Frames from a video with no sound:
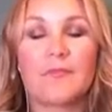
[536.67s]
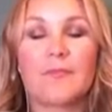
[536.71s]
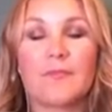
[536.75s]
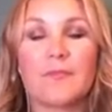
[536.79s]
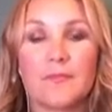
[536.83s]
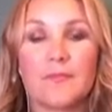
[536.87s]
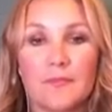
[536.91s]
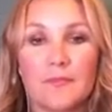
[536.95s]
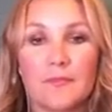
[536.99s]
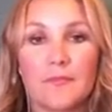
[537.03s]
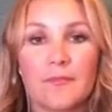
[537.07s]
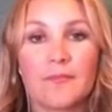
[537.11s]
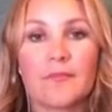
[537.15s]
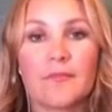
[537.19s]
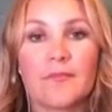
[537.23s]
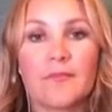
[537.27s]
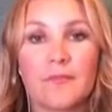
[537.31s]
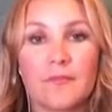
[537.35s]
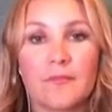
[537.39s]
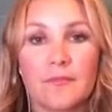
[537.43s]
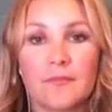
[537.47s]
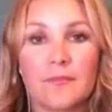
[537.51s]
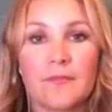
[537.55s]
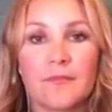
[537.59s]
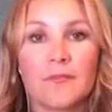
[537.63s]

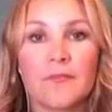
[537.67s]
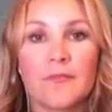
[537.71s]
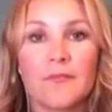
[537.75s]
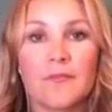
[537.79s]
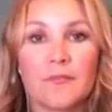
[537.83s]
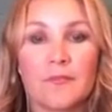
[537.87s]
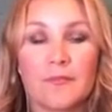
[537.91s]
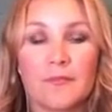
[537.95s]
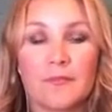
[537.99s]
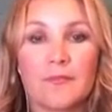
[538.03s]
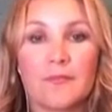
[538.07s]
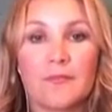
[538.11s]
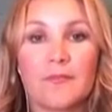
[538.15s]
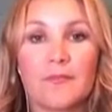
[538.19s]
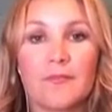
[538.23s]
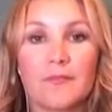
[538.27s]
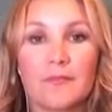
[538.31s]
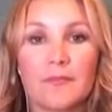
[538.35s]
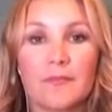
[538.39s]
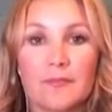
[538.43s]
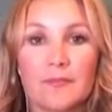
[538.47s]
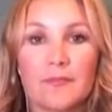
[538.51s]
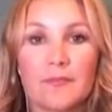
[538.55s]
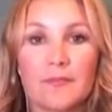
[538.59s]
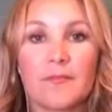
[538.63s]

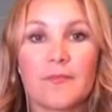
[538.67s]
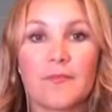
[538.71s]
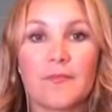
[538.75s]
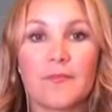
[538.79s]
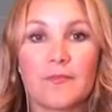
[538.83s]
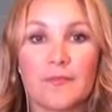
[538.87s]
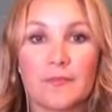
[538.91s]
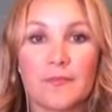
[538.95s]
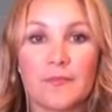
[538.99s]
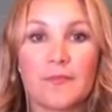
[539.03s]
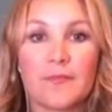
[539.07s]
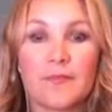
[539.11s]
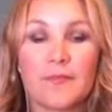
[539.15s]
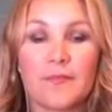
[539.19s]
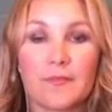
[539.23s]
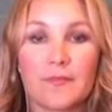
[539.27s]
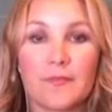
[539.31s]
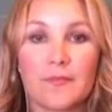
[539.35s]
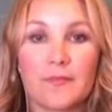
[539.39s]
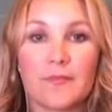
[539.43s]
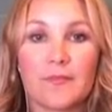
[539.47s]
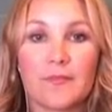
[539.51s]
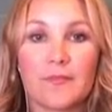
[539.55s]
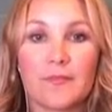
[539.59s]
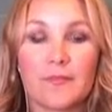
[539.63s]

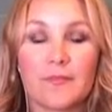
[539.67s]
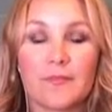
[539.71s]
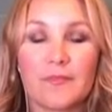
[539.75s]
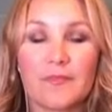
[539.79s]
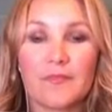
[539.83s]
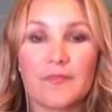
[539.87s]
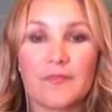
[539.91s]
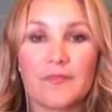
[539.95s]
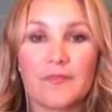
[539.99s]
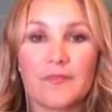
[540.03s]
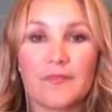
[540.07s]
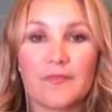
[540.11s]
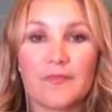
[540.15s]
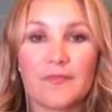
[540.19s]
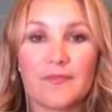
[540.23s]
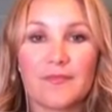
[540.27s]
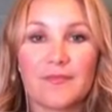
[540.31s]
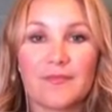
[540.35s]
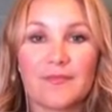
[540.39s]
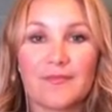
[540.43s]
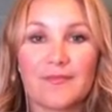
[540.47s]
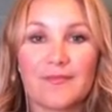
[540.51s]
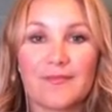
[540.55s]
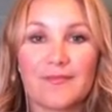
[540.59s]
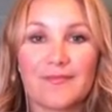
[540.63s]

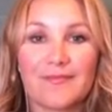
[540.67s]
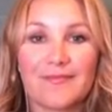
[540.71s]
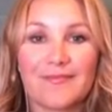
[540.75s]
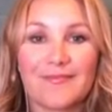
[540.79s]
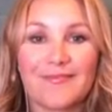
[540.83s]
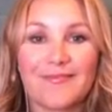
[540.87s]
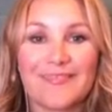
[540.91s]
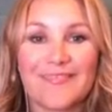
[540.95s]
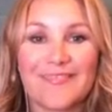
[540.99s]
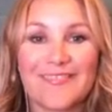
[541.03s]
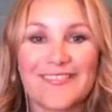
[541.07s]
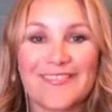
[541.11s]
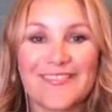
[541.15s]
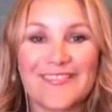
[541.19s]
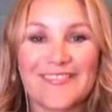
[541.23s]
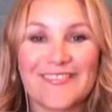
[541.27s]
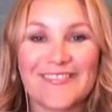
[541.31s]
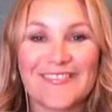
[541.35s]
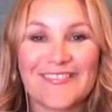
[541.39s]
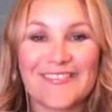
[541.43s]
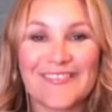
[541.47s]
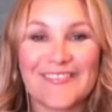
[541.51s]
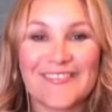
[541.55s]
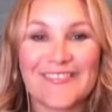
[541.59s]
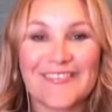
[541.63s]

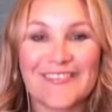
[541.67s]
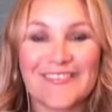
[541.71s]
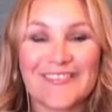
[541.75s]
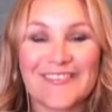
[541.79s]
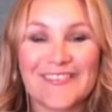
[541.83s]
(not speaking)